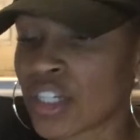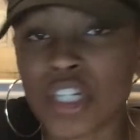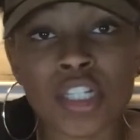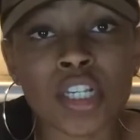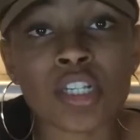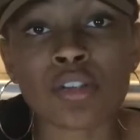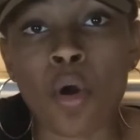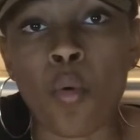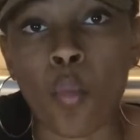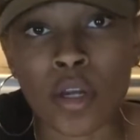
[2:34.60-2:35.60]

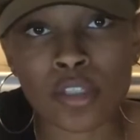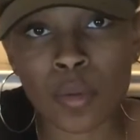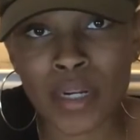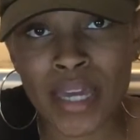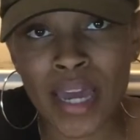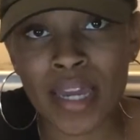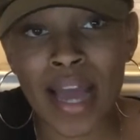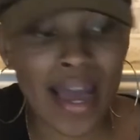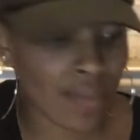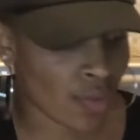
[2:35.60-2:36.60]
Genesis
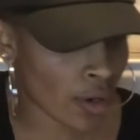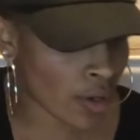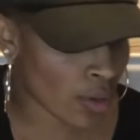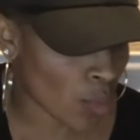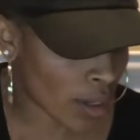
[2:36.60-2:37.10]
1:28 and 31.